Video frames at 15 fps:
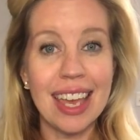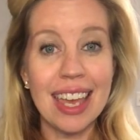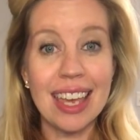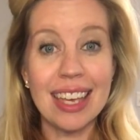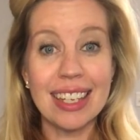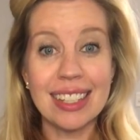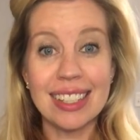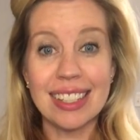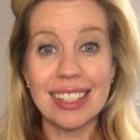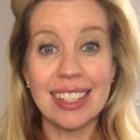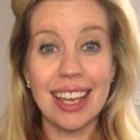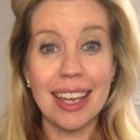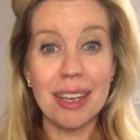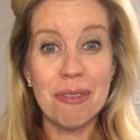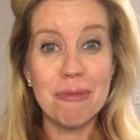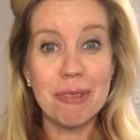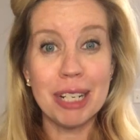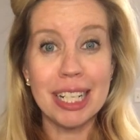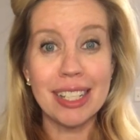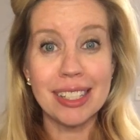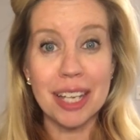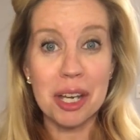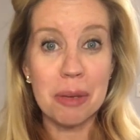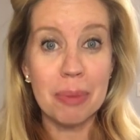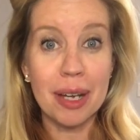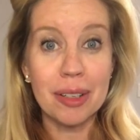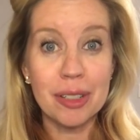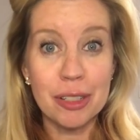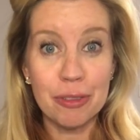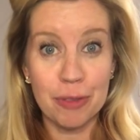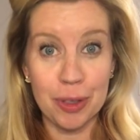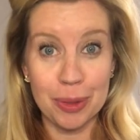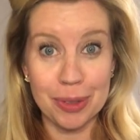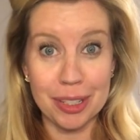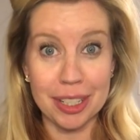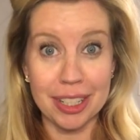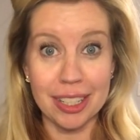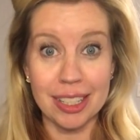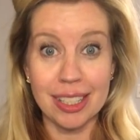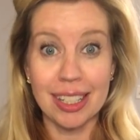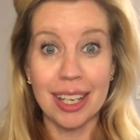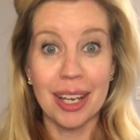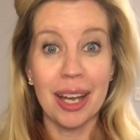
and today we're going to talk about diffusers.